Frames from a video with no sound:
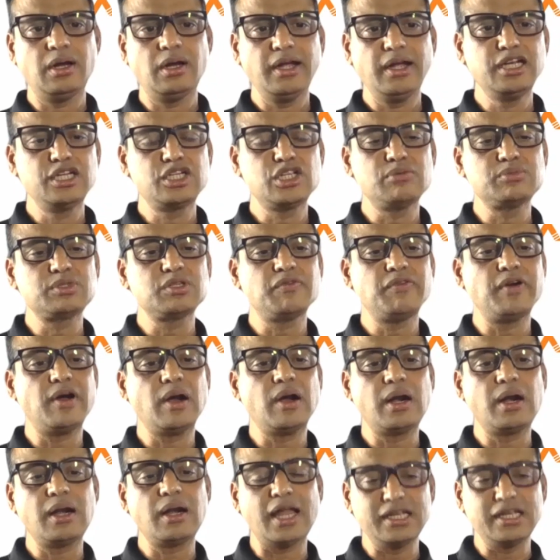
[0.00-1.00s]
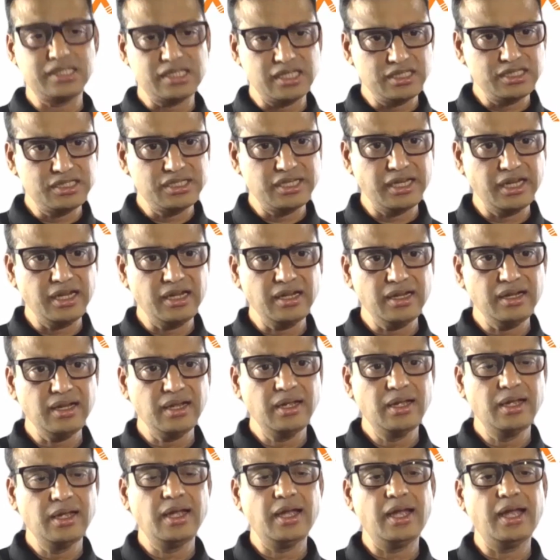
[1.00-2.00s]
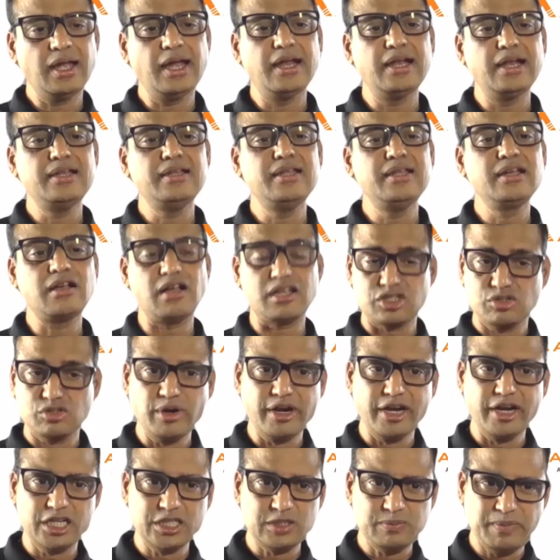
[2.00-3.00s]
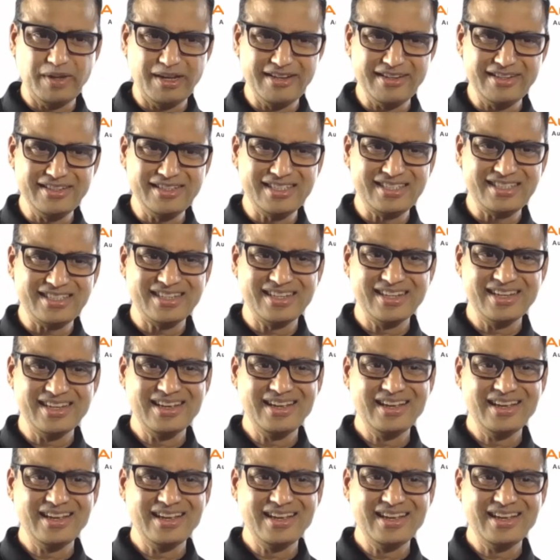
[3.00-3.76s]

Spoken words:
in terms of our licensing and the customer experience.